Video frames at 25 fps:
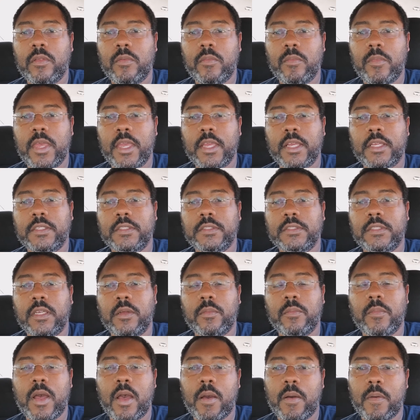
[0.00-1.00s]
make
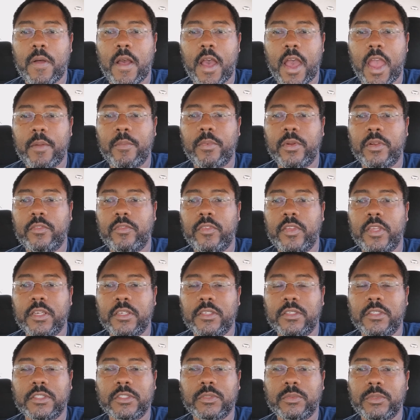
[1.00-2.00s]
some hybrid
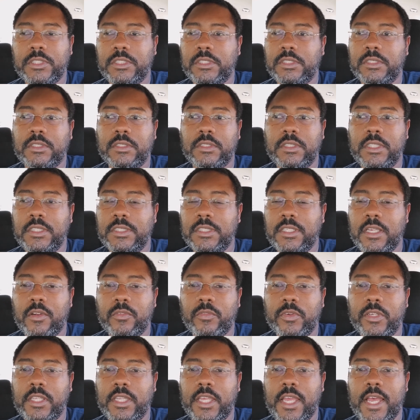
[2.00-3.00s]
vehicles, which Nissan
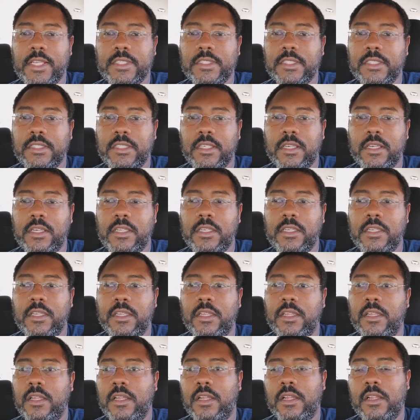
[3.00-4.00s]
really hasn't done.
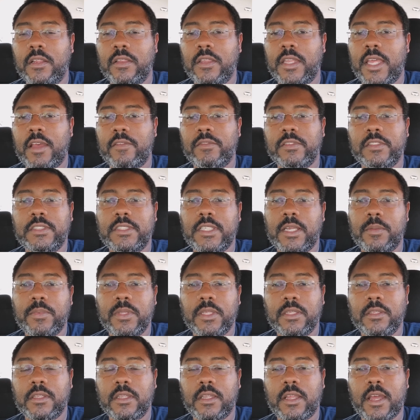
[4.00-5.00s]
They haven't stepped
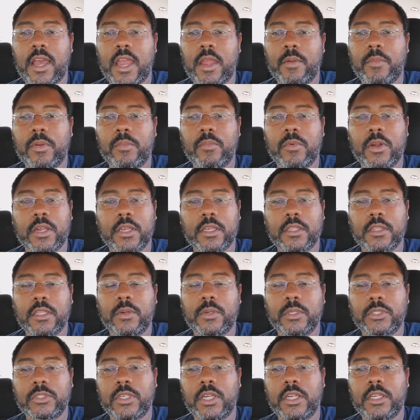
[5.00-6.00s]
into the hybrid market. They
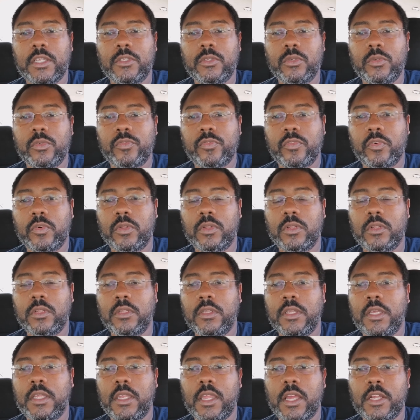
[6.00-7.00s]
were trying to do
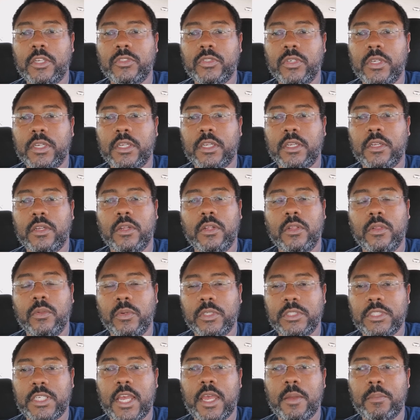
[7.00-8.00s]
full electric,
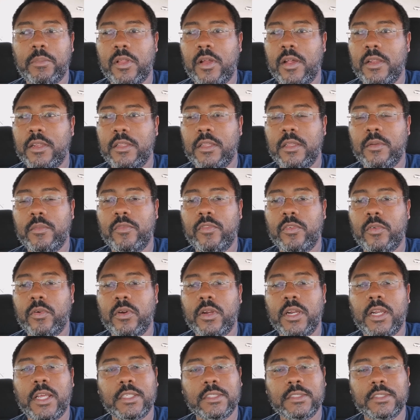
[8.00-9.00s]
which I applauded them
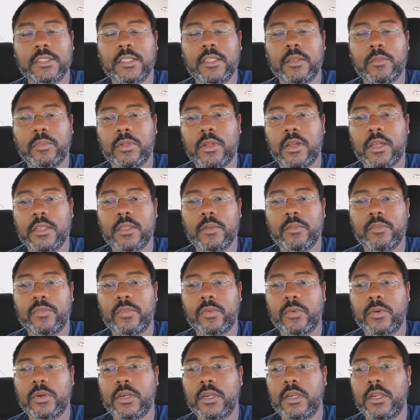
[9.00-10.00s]
for, and I still applaud them
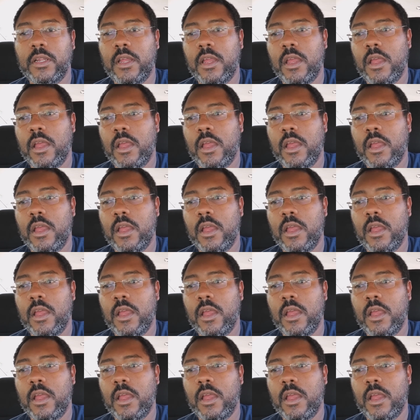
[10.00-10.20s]
for.